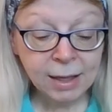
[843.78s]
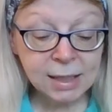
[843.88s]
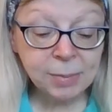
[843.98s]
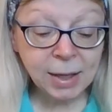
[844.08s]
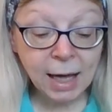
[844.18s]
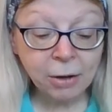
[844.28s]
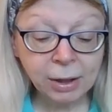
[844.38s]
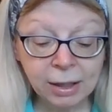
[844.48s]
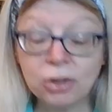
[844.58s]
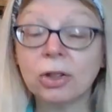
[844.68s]
is to be held
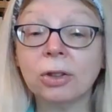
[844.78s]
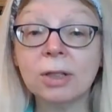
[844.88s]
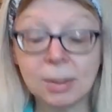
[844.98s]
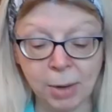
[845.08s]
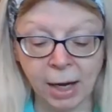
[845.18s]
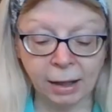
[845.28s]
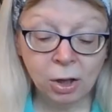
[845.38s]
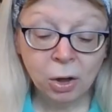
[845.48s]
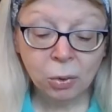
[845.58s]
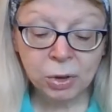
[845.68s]
at a certain spot
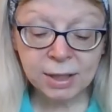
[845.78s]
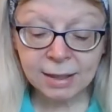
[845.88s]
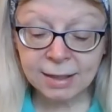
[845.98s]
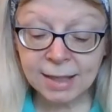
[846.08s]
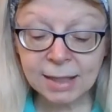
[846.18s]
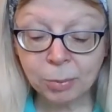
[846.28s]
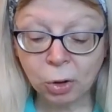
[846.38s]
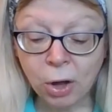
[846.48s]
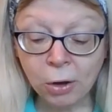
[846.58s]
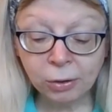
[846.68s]
which is
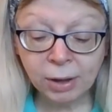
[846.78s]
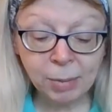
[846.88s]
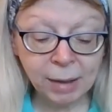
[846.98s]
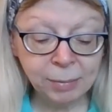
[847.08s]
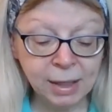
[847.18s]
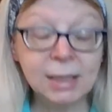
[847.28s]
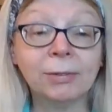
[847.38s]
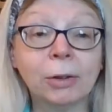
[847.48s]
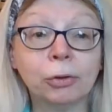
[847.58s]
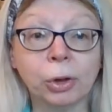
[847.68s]
accessible only by means
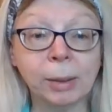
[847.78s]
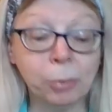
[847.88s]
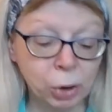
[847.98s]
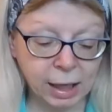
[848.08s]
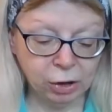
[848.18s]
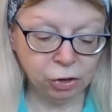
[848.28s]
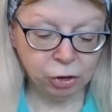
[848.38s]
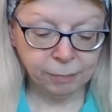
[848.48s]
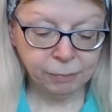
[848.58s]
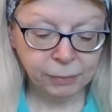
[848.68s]
of a free bridge.
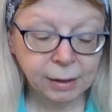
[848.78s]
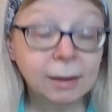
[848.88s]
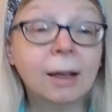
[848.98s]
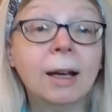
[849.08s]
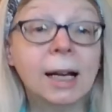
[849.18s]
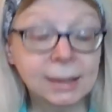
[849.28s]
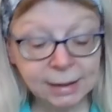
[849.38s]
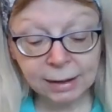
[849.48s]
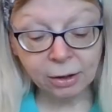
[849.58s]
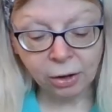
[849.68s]
A
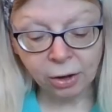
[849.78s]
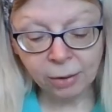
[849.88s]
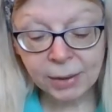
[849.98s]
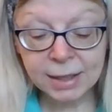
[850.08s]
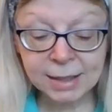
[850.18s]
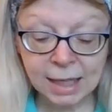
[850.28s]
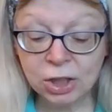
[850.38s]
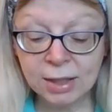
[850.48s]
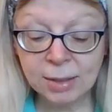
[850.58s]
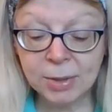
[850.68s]
diddler
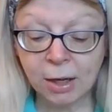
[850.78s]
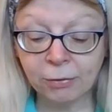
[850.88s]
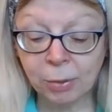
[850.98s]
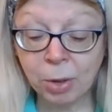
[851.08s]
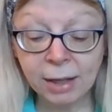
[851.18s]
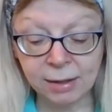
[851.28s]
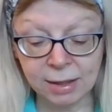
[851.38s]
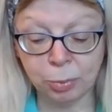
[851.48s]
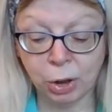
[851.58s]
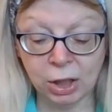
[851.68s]
stations himself upon
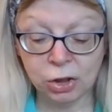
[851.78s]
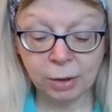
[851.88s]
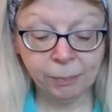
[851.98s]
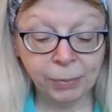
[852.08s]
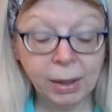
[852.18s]
this bridge,